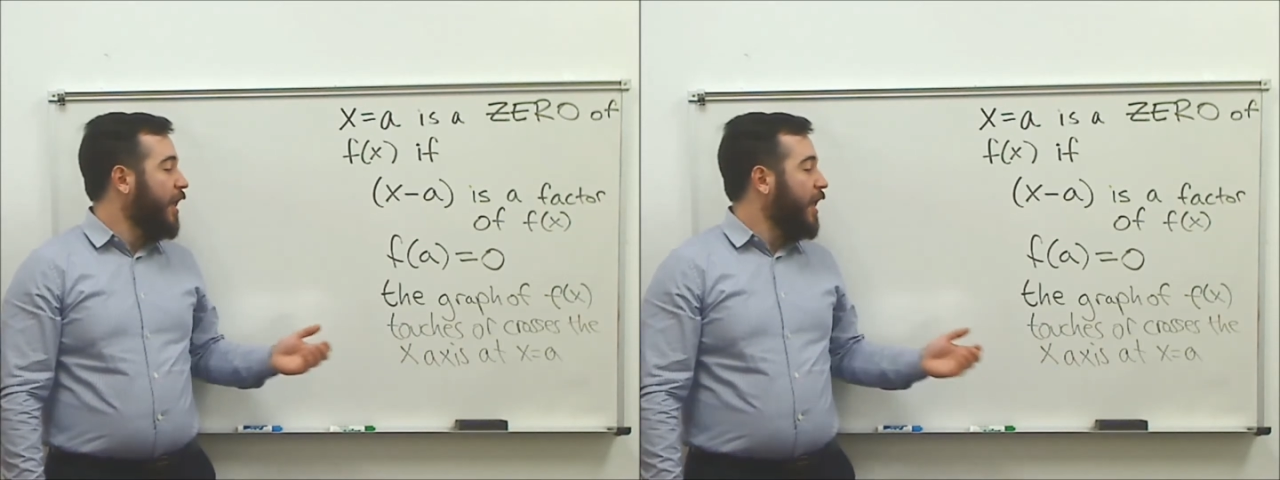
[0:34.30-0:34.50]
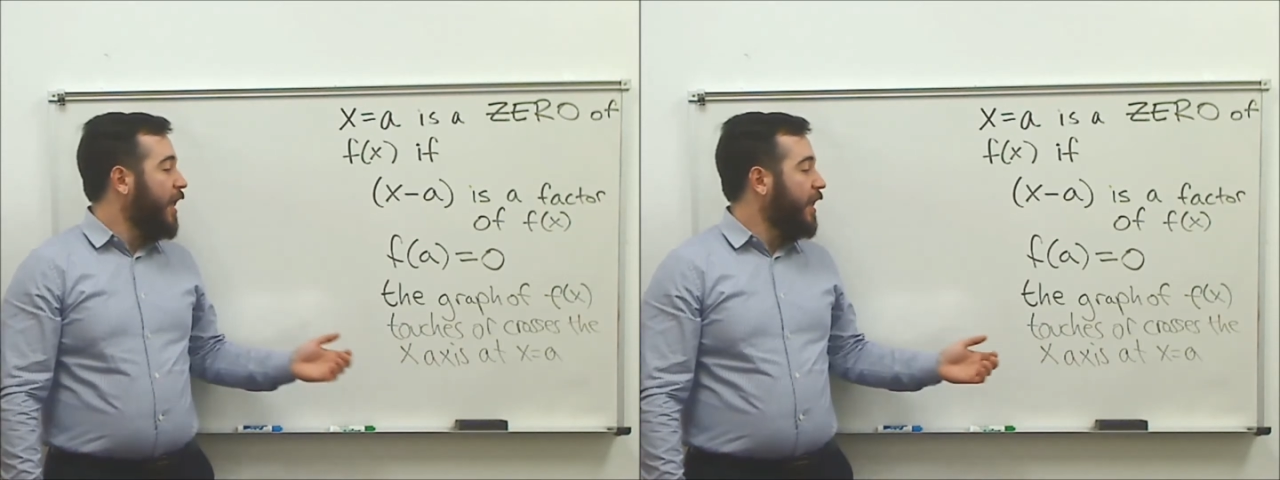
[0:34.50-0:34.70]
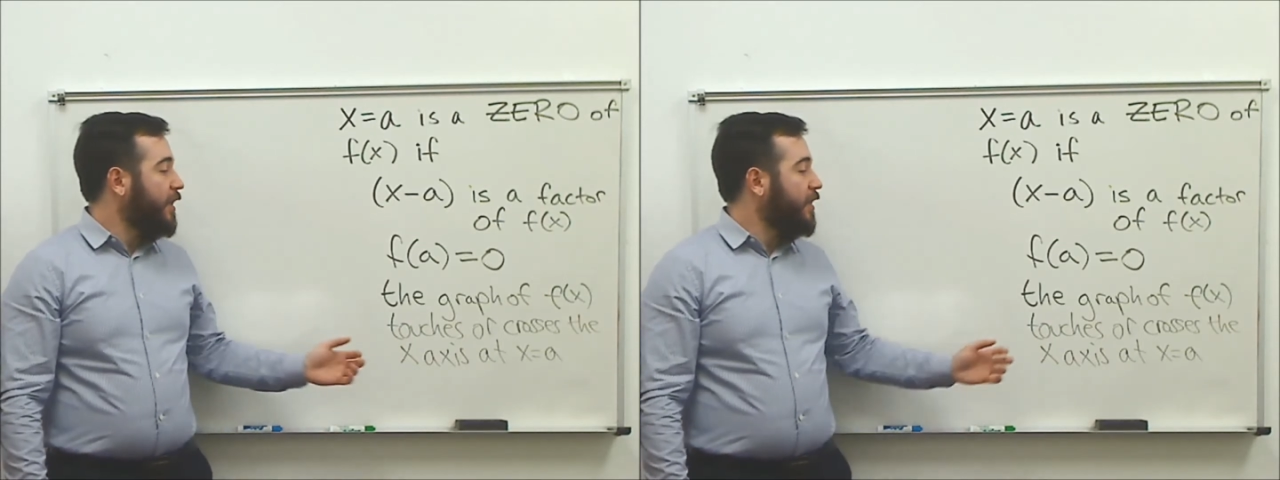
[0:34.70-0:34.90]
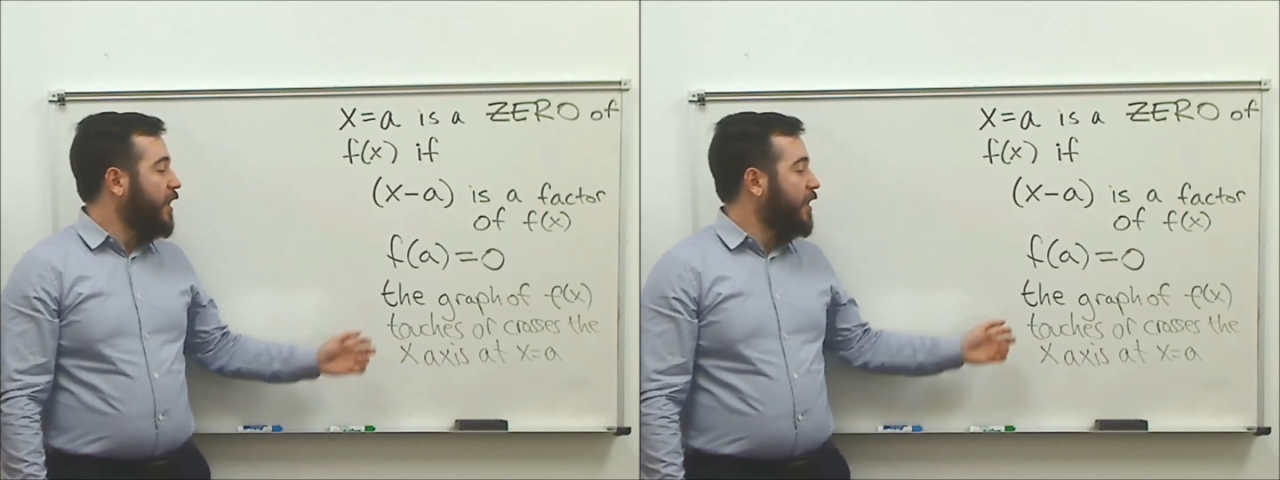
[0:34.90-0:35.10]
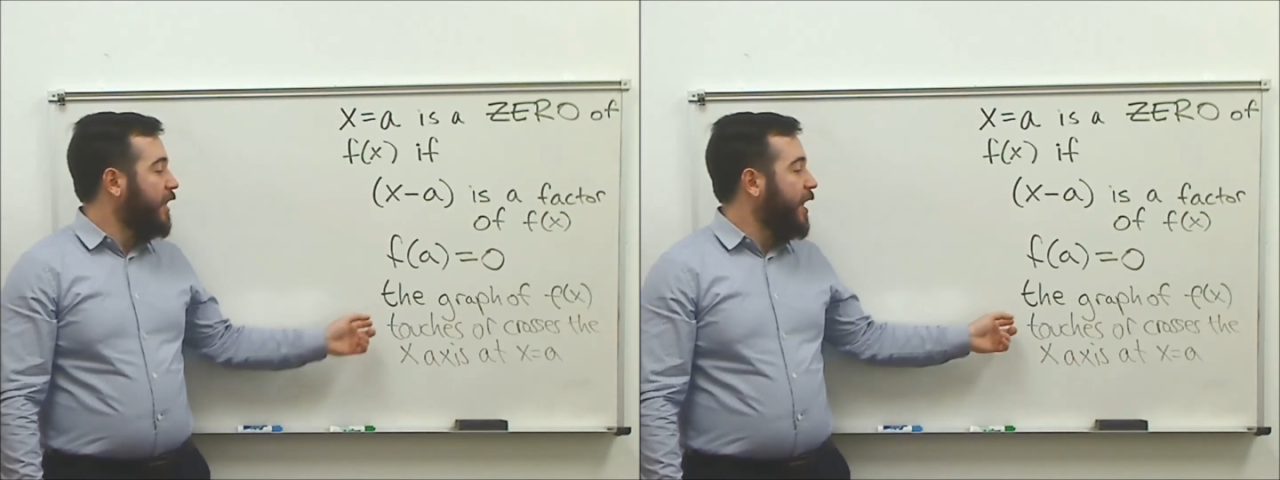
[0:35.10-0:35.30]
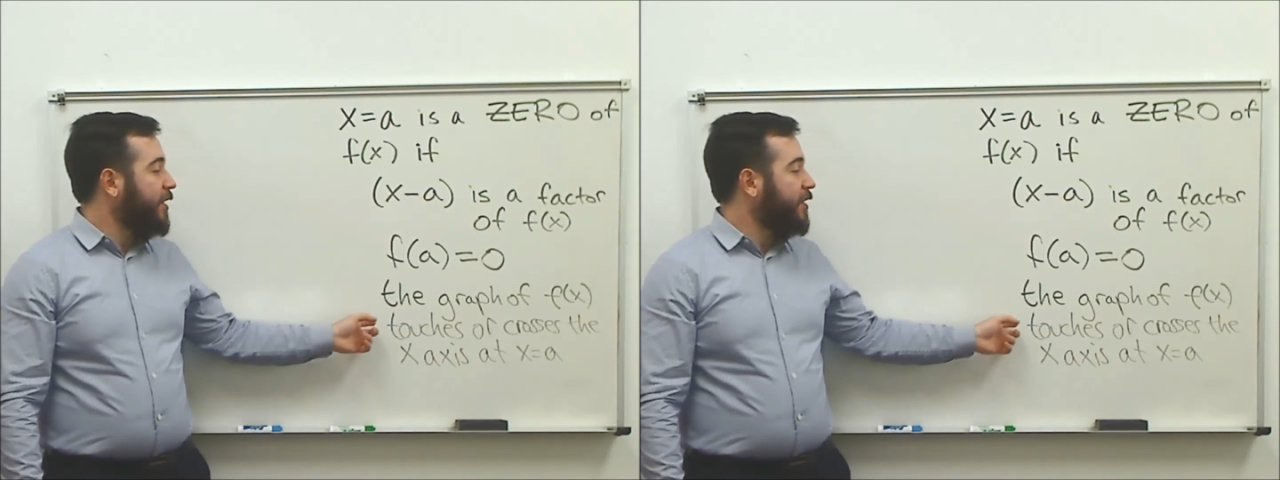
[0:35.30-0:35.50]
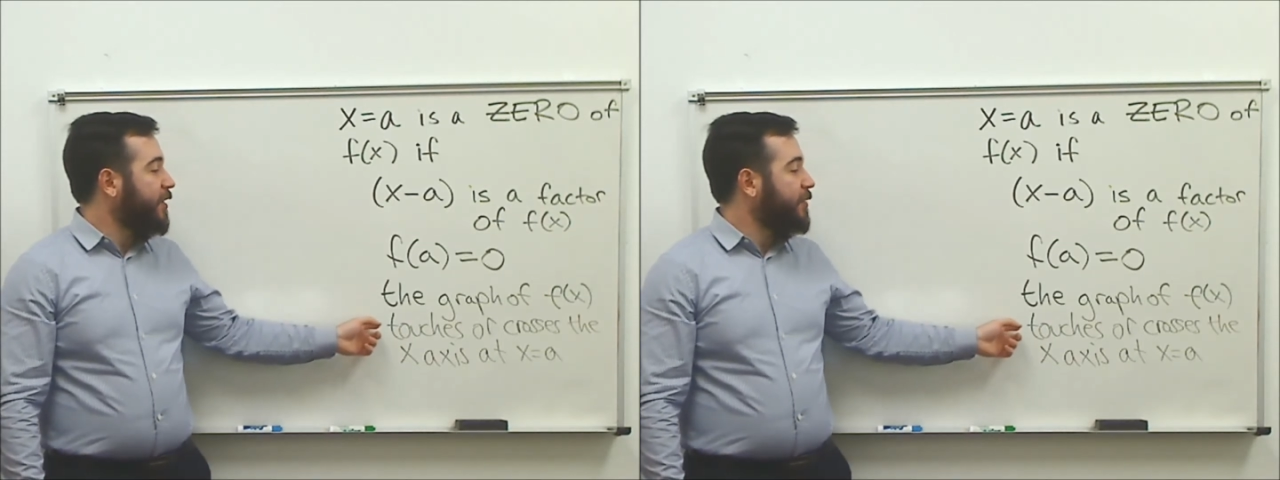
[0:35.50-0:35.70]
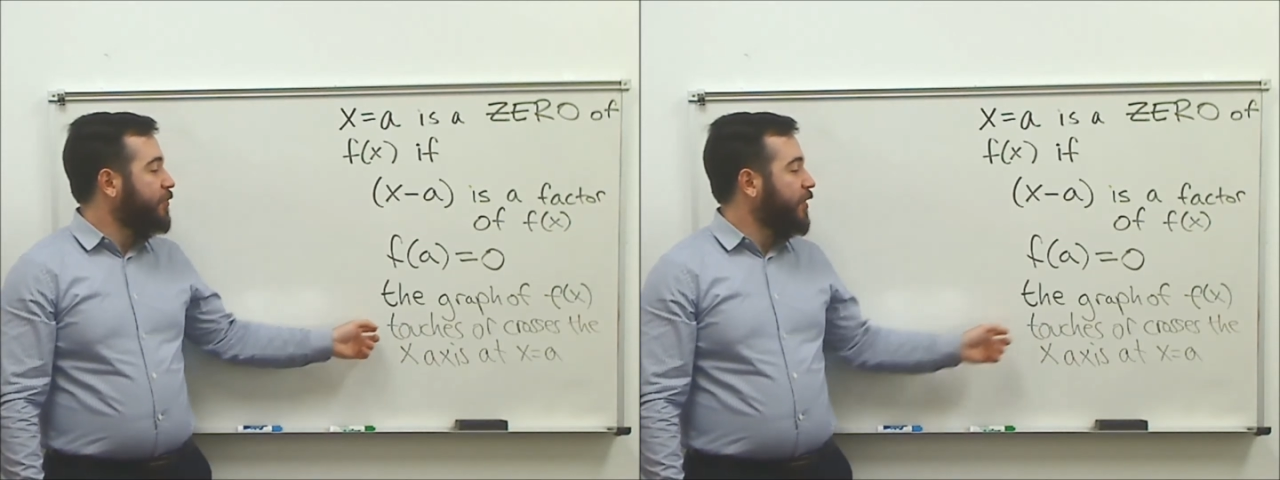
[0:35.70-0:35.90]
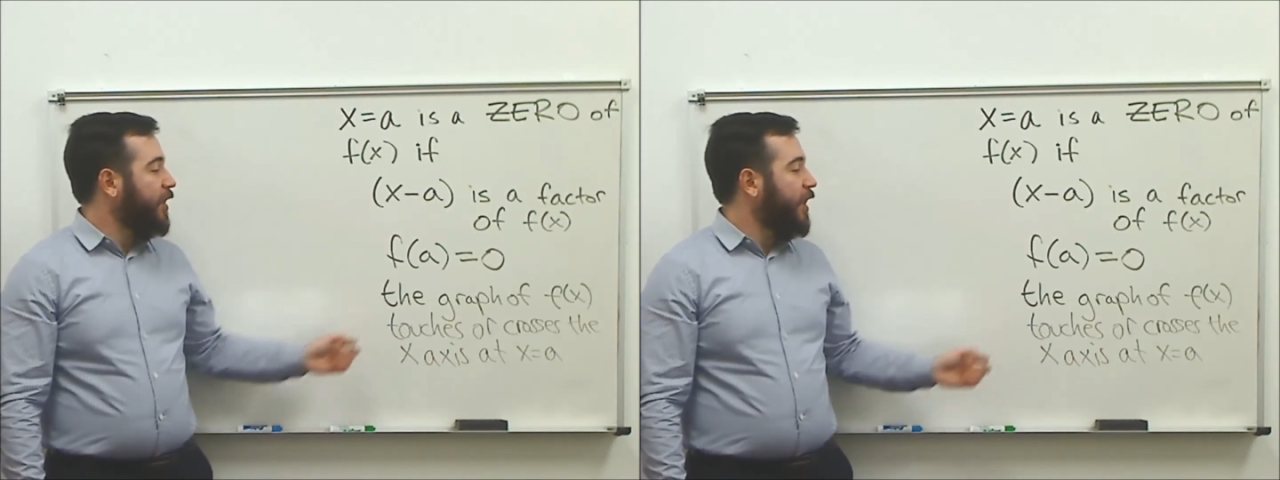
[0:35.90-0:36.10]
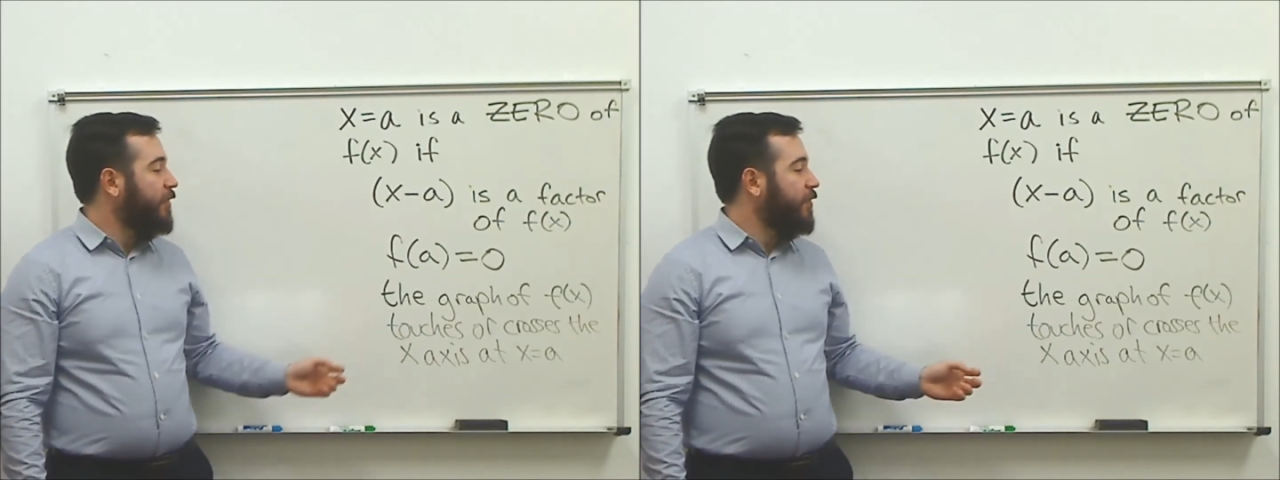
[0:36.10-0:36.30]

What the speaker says: And lastly, if